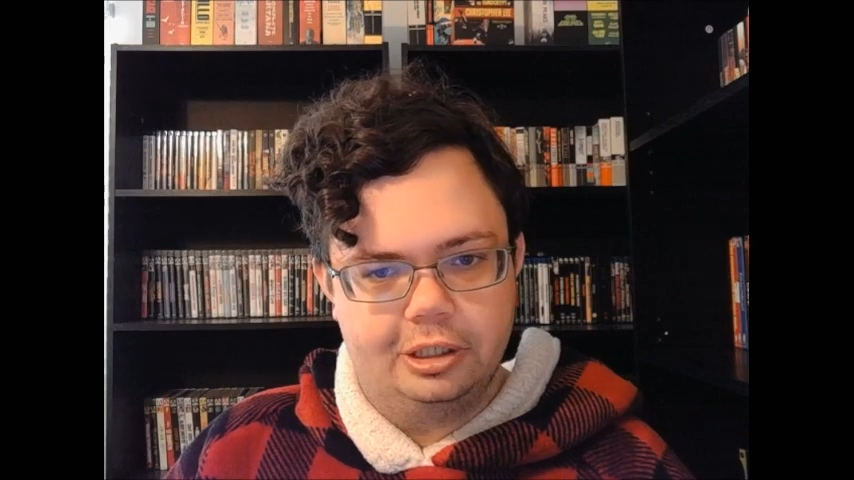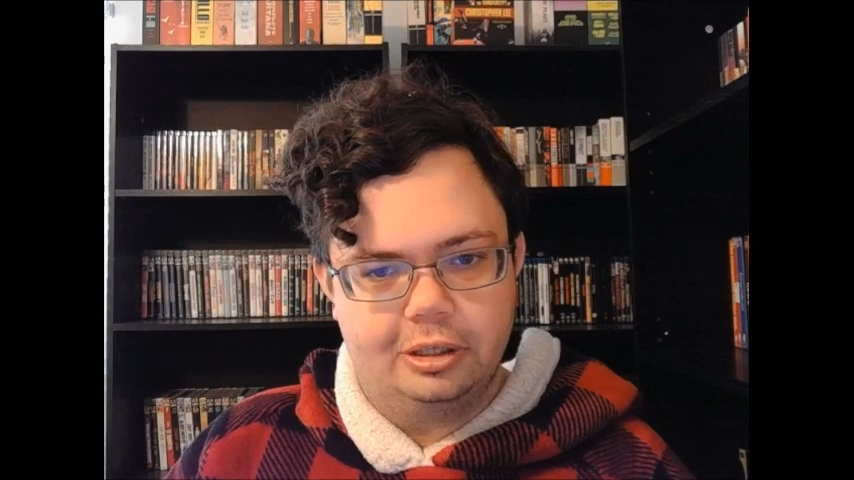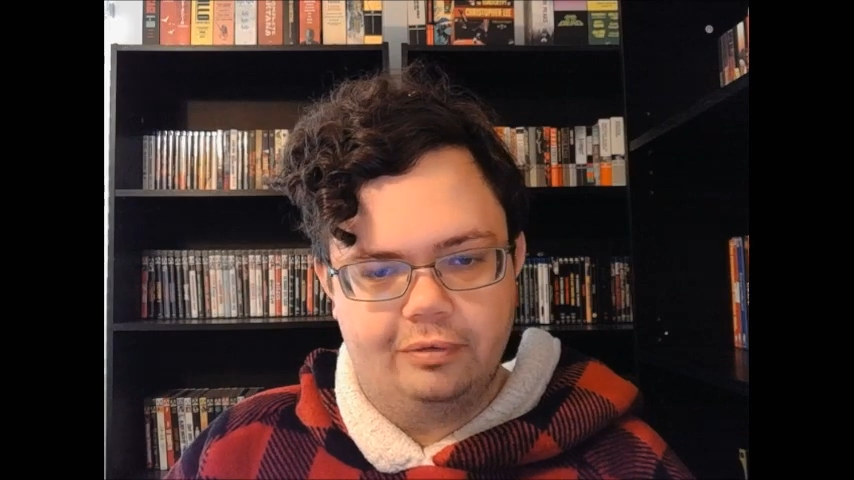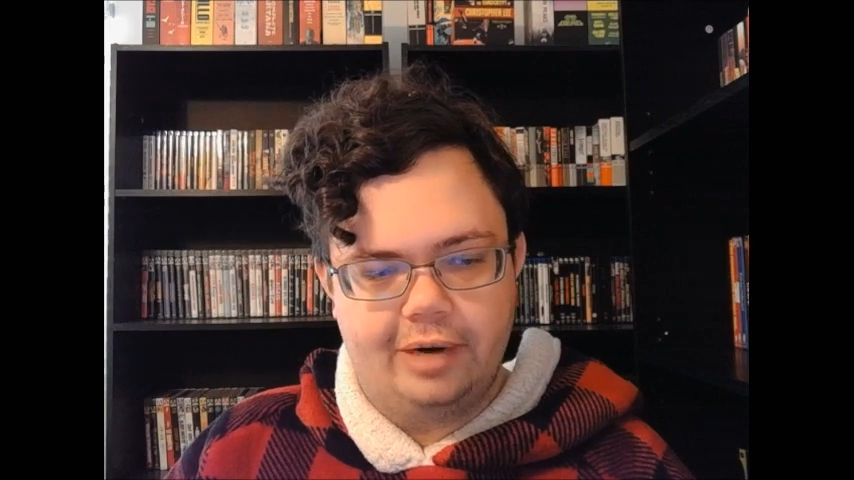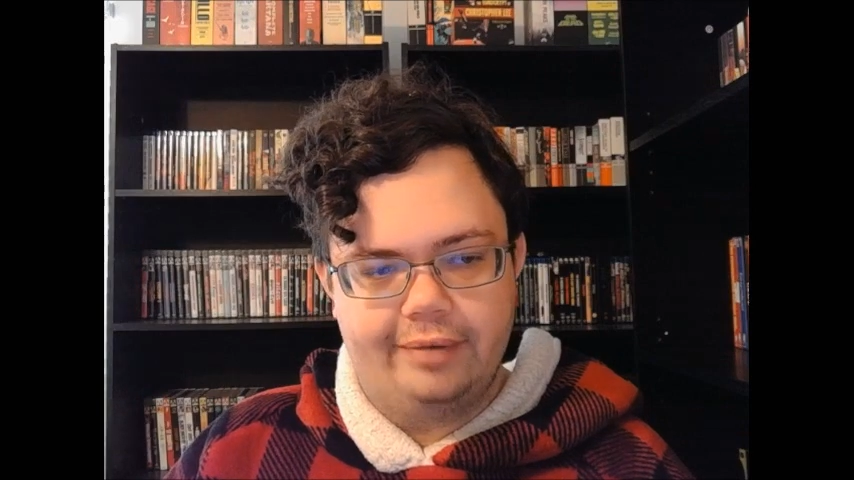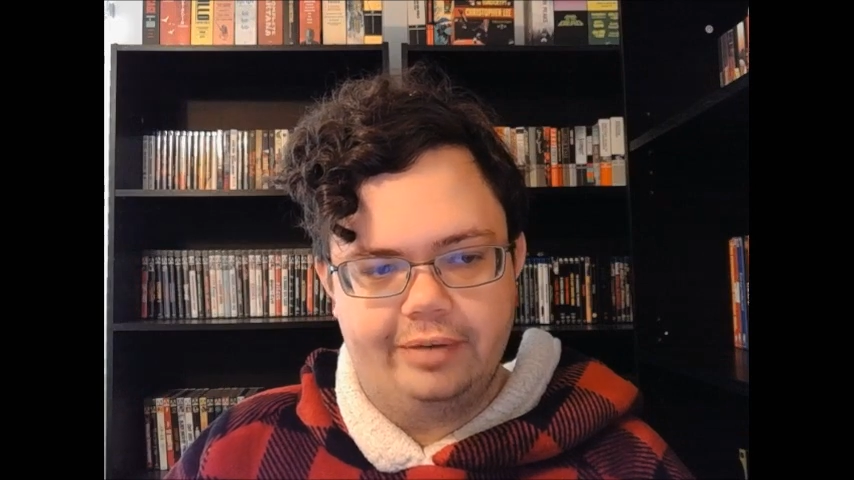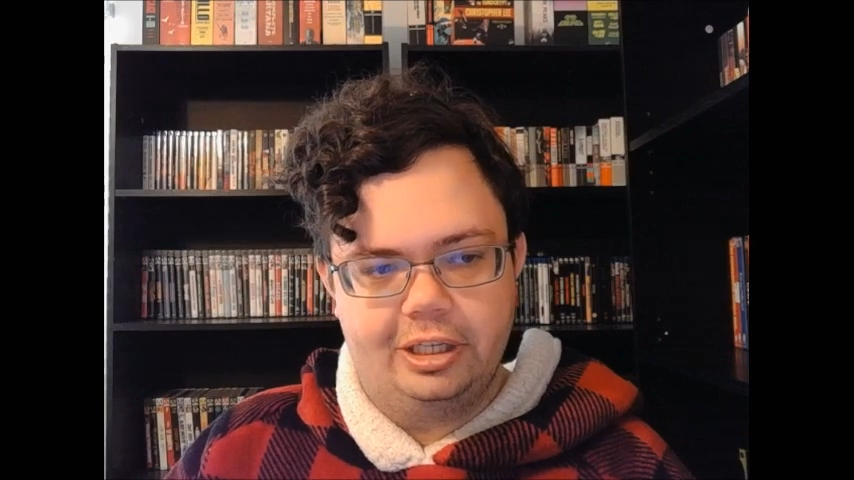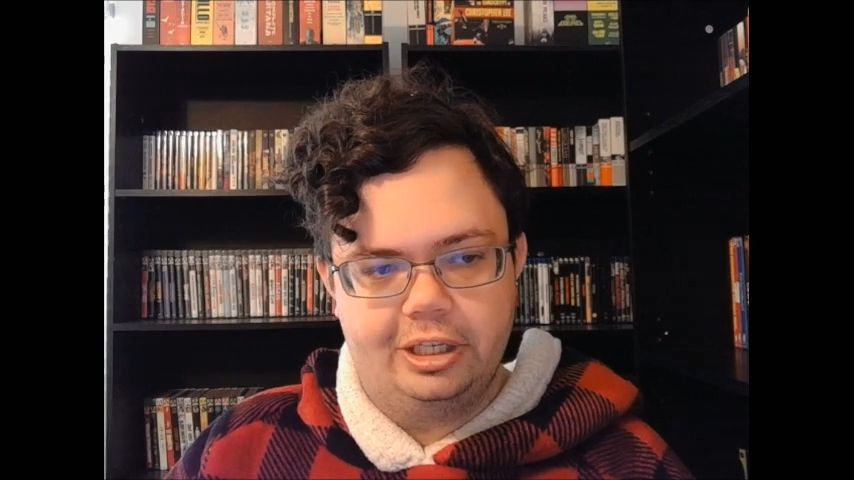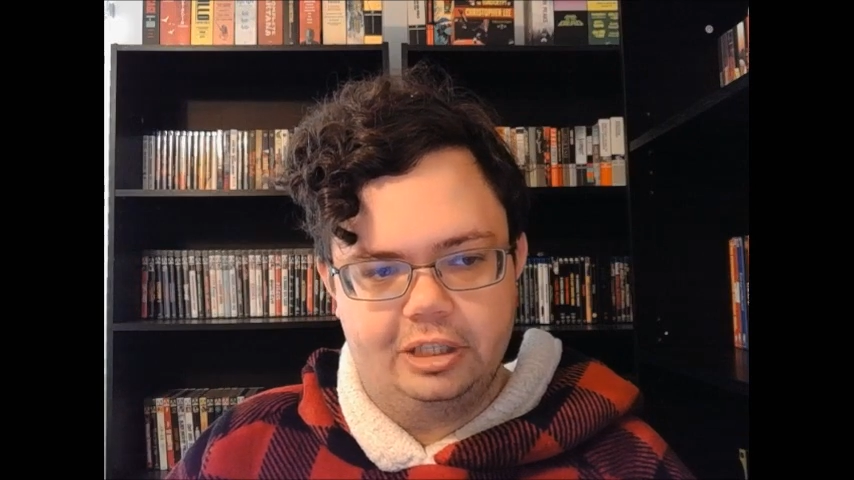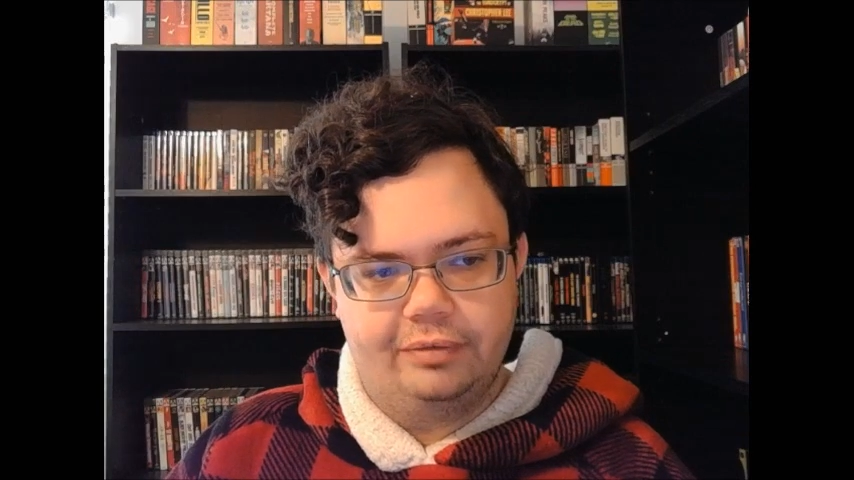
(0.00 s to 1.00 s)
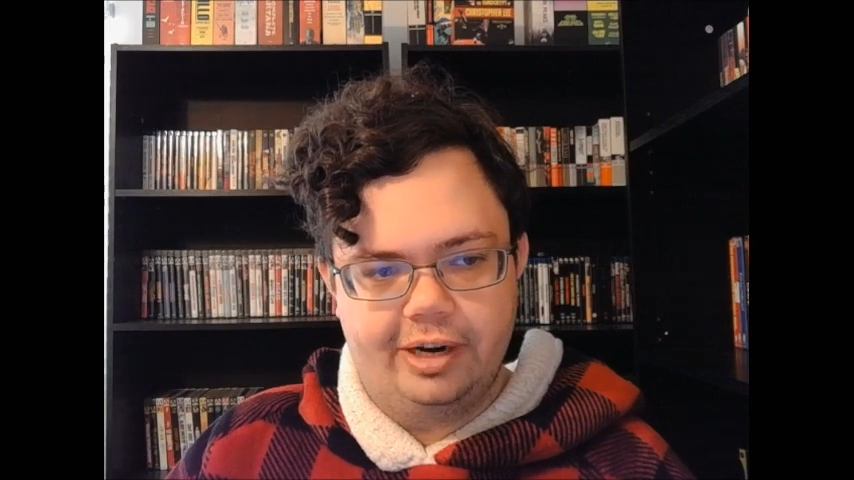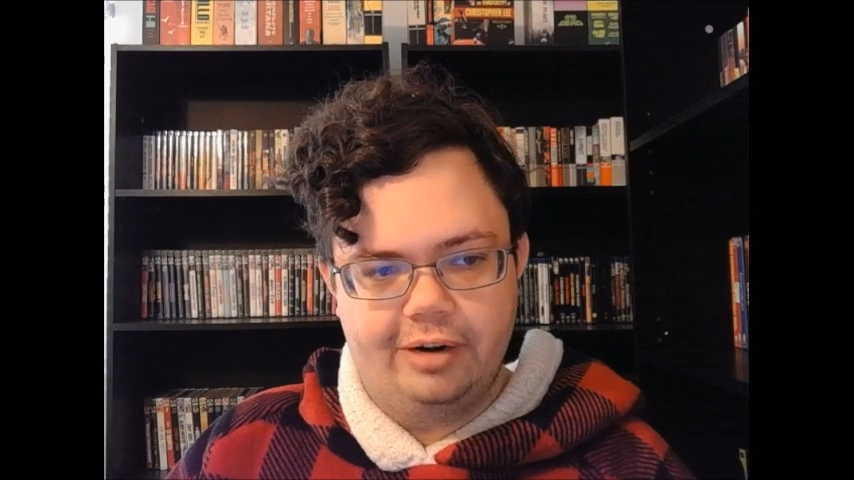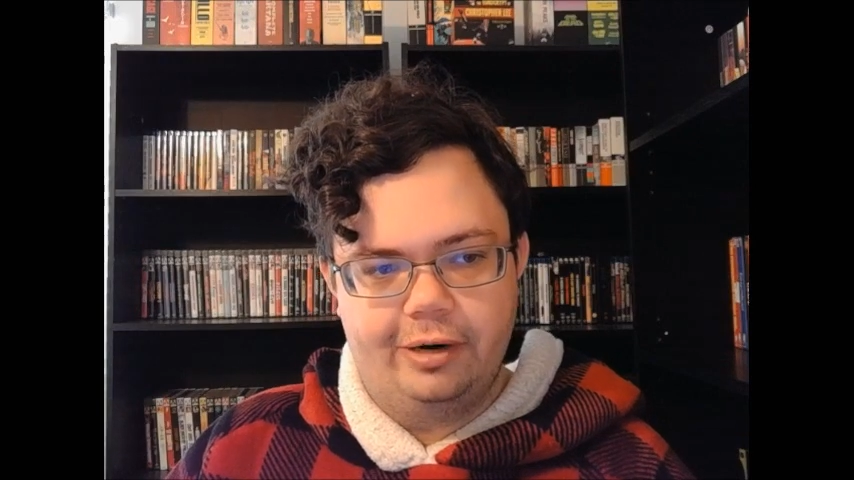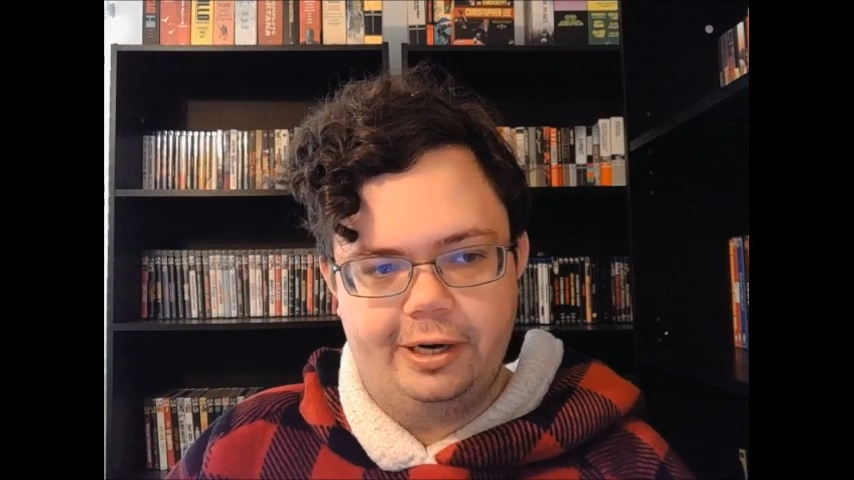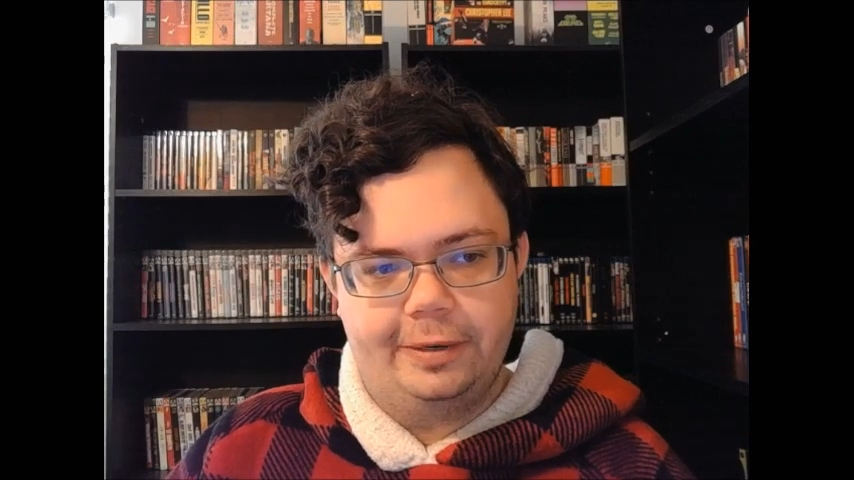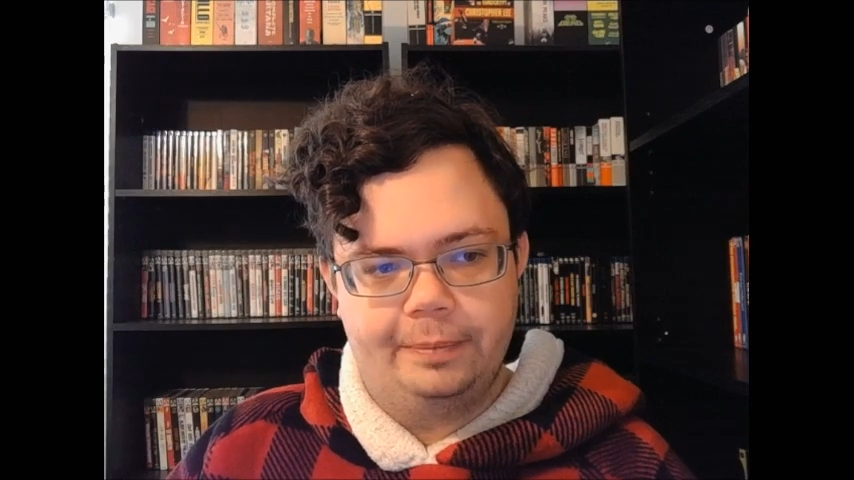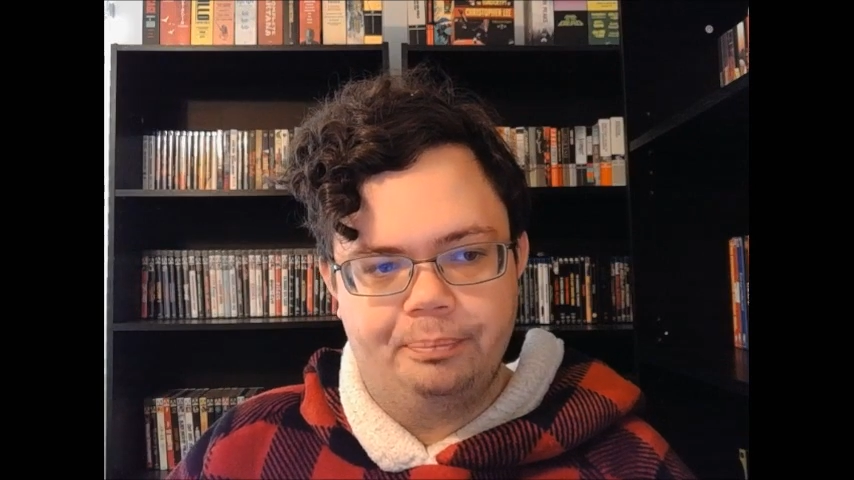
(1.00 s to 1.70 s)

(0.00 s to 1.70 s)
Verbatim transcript: of having these very